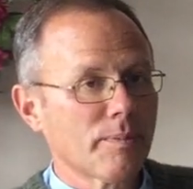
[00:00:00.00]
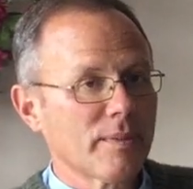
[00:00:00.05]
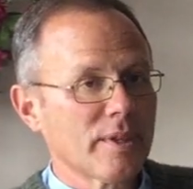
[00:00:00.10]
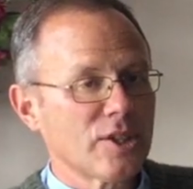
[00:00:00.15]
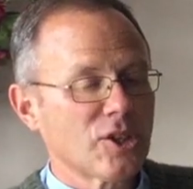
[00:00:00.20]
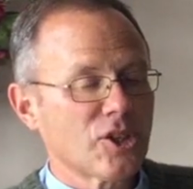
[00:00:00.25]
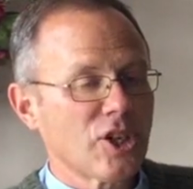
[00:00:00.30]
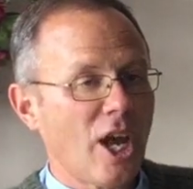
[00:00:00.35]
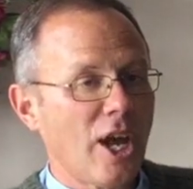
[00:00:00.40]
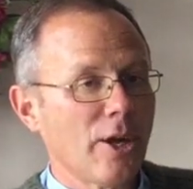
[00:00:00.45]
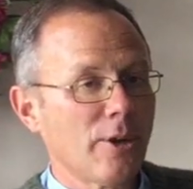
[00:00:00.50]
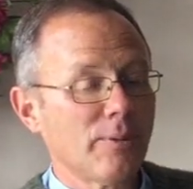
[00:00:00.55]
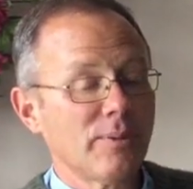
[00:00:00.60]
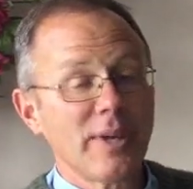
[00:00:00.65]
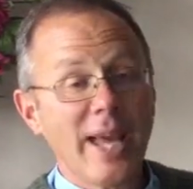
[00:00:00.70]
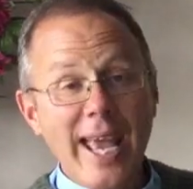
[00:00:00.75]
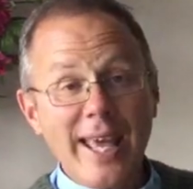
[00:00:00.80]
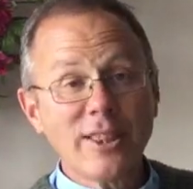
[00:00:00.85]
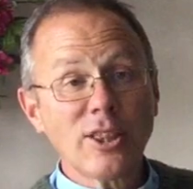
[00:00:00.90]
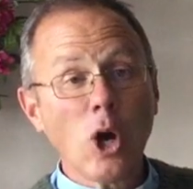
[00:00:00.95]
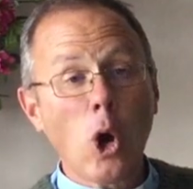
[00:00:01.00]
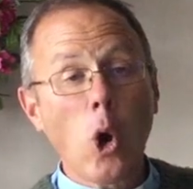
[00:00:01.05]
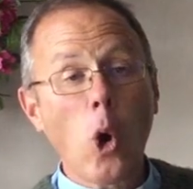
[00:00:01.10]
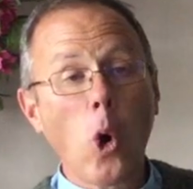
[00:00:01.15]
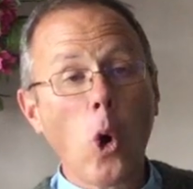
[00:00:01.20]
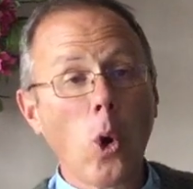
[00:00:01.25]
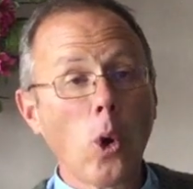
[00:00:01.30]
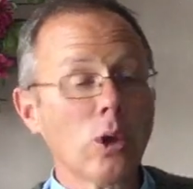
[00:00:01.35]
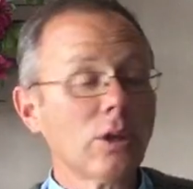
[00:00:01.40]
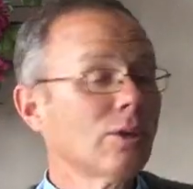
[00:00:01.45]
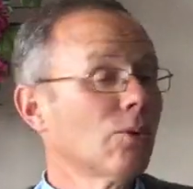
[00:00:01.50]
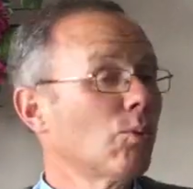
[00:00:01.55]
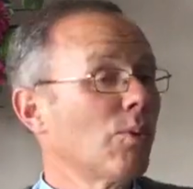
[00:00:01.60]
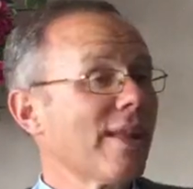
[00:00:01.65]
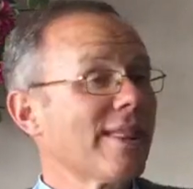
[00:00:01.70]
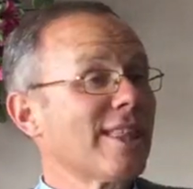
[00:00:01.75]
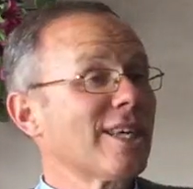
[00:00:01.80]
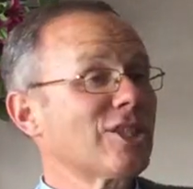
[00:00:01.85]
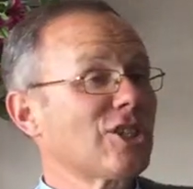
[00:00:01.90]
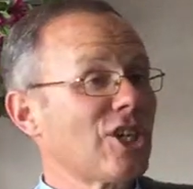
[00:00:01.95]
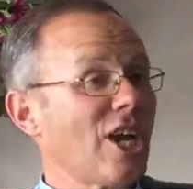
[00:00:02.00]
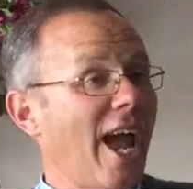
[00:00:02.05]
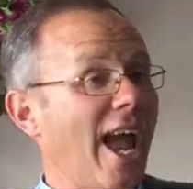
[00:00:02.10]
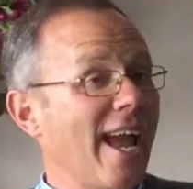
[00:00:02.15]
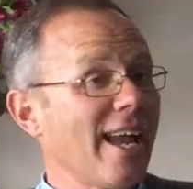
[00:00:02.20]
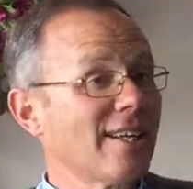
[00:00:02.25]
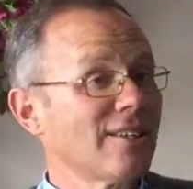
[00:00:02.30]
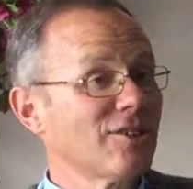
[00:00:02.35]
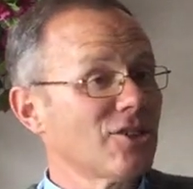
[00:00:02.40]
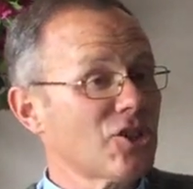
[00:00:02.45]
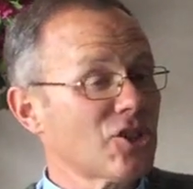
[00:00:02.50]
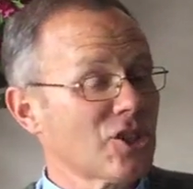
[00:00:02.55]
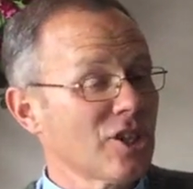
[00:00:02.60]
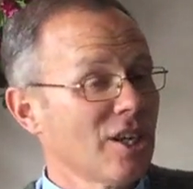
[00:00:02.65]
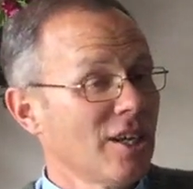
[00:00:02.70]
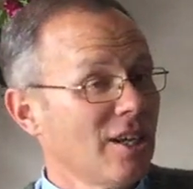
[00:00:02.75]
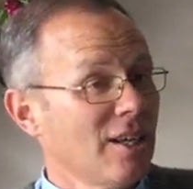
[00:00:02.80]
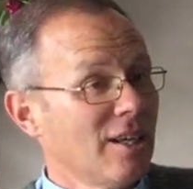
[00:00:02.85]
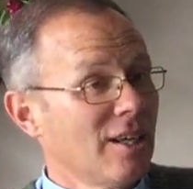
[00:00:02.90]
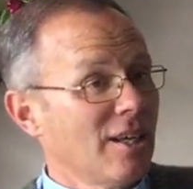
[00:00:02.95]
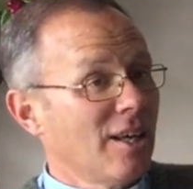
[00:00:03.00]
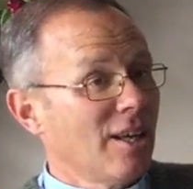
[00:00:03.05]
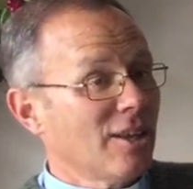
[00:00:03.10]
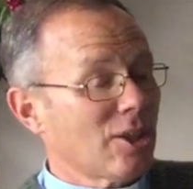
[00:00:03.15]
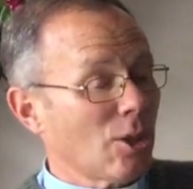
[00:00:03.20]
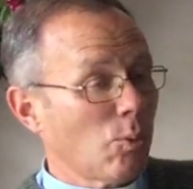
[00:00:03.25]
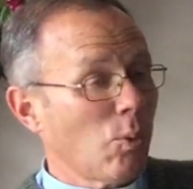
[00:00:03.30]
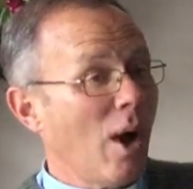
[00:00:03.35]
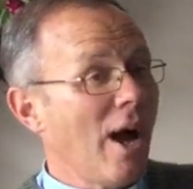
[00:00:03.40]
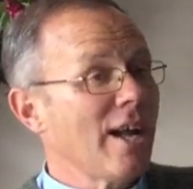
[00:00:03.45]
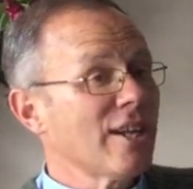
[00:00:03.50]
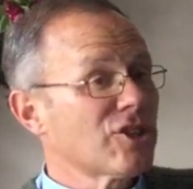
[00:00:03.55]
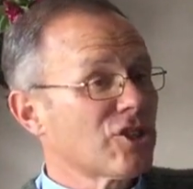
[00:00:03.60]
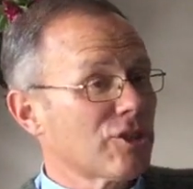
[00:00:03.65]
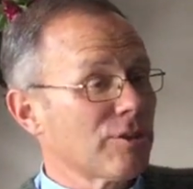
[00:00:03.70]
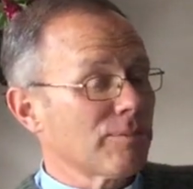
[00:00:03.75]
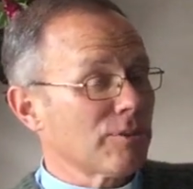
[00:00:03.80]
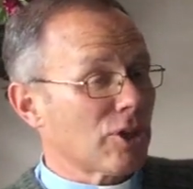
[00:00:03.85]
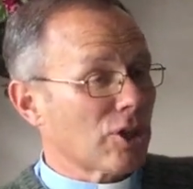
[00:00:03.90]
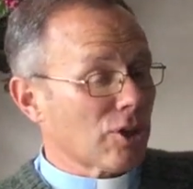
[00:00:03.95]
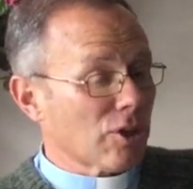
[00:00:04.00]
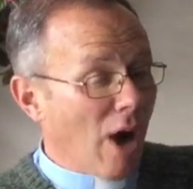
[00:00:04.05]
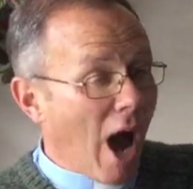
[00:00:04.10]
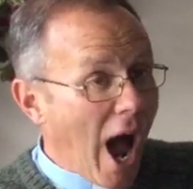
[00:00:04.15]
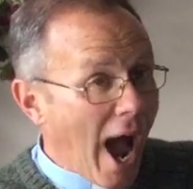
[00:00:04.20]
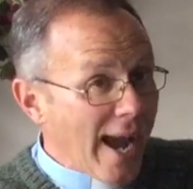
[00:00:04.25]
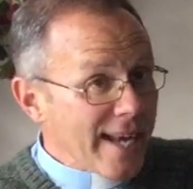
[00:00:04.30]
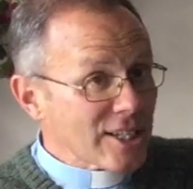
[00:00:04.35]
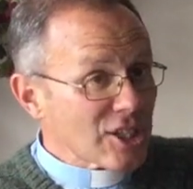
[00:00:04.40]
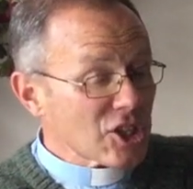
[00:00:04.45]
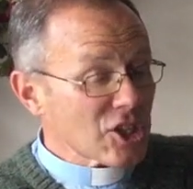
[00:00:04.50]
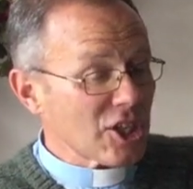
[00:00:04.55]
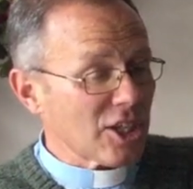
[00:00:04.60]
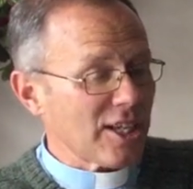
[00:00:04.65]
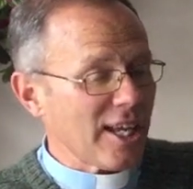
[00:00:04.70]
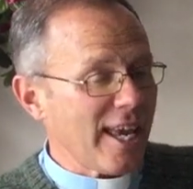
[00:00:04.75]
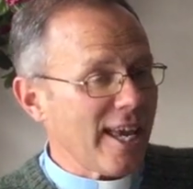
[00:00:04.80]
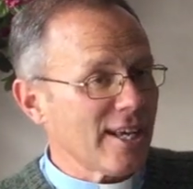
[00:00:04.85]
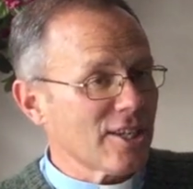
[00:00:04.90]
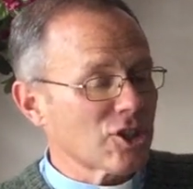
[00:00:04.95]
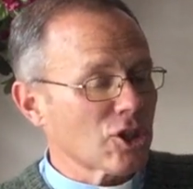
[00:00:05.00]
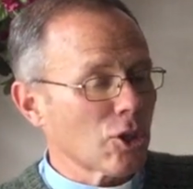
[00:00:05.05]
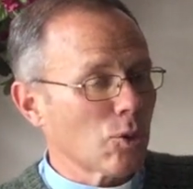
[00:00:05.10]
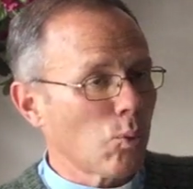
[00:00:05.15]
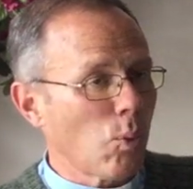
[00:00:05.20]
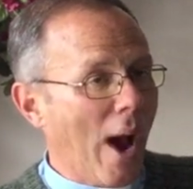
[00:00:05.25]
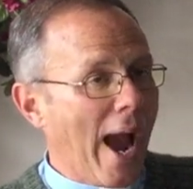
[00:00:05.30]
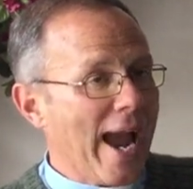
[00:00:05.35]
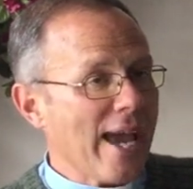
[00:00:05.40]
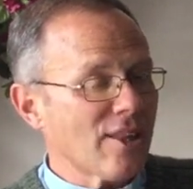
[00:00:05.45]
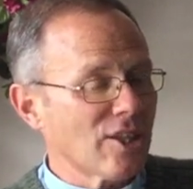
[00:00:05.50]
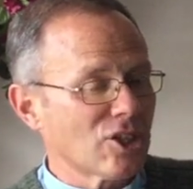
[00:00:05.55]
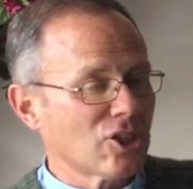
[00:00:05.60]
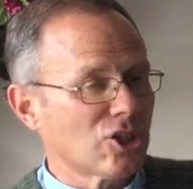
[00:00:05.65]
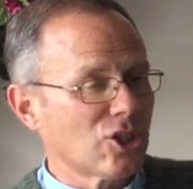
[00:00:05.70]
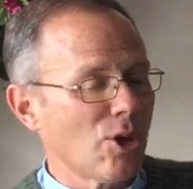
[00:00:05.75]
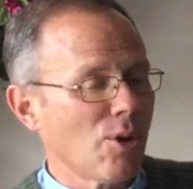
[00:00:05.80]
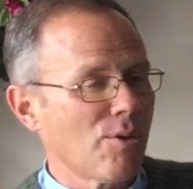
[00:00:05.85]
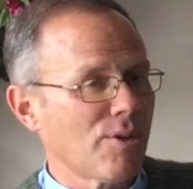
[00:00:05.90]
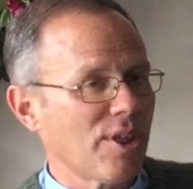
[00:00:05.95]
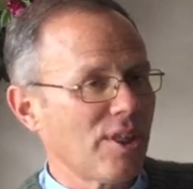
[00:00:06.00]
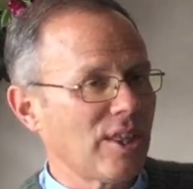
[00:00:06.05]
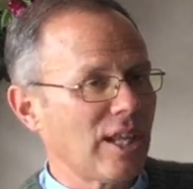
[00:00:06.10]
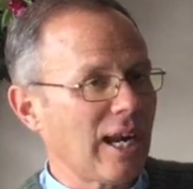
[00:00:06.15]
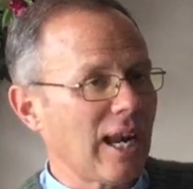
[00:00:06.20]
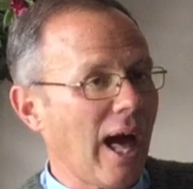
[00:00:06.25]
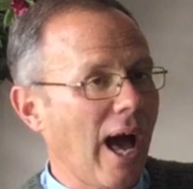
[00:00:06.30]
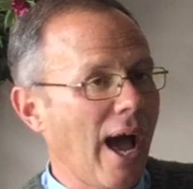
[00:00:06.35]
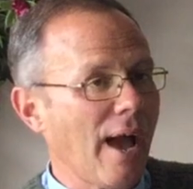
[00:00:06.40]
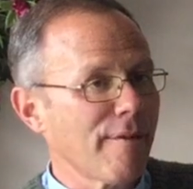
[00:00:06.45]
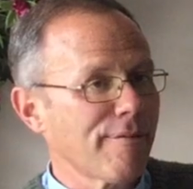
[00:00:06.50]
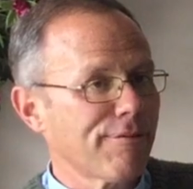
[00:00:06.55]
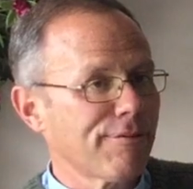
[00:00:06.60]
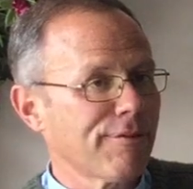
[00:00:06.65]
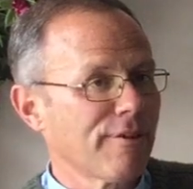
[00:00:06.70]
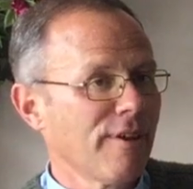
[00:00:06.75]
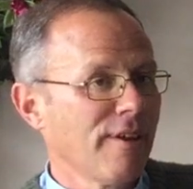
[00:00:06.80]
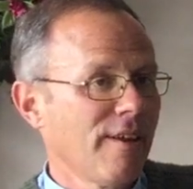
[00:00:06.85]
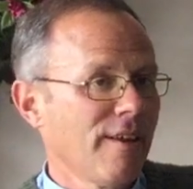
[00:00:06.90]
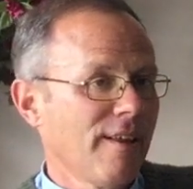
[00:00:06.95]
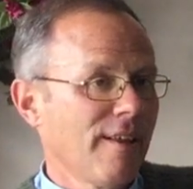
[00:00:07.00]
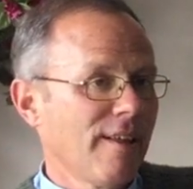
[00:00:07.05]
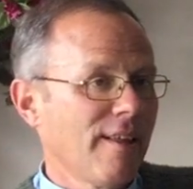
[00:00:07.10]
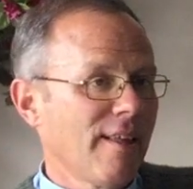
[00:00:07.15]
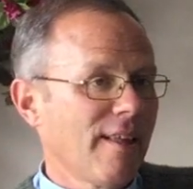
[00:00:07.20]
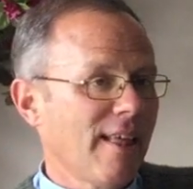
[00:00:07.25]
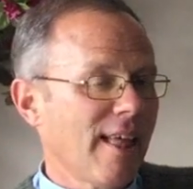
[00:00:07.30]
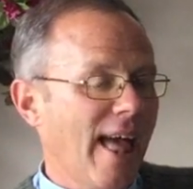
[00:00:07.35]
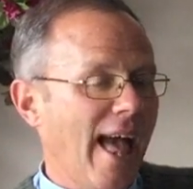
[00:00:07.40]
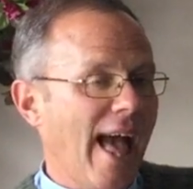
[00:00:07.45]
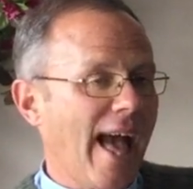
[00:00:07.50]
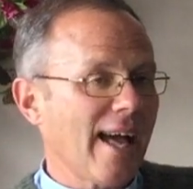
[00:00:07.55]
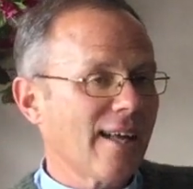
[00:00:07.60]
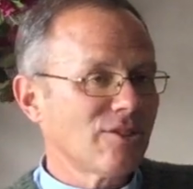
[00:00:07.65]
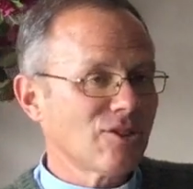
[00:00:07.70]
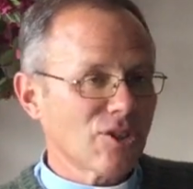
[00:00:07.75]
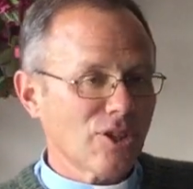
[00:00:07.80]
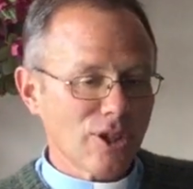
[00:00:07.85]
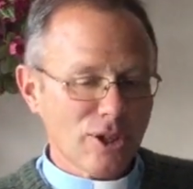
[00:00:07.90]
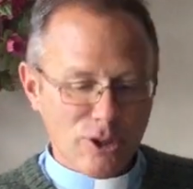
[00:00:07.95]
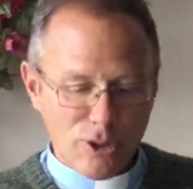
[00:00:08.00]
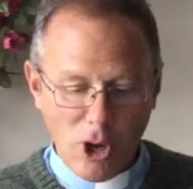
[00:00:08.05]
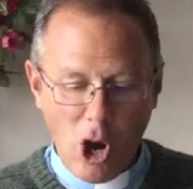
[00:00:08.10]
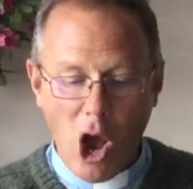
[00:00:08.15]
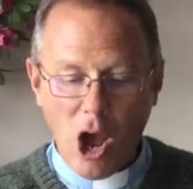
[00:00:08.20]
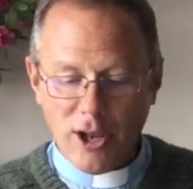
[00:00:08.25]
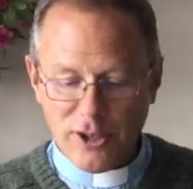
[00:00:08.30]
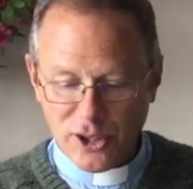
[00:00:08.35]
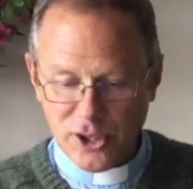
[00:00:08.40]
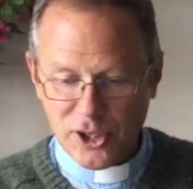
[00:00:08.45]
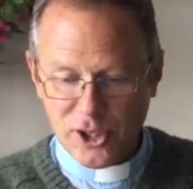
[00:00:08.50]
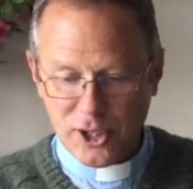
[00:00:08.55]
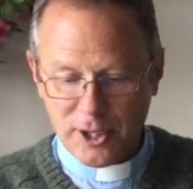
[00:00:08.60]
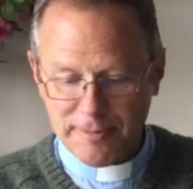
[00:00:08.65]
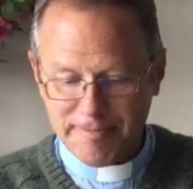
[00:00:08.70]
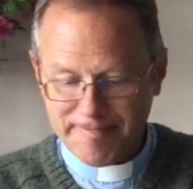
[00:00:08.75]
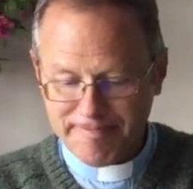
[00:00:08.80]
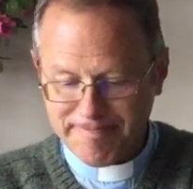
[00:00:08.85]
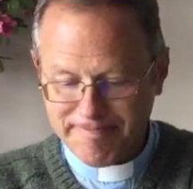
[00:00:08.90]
So in the hall, with the chains, the words from Christ that he is the way, the truth and the life, and the cross.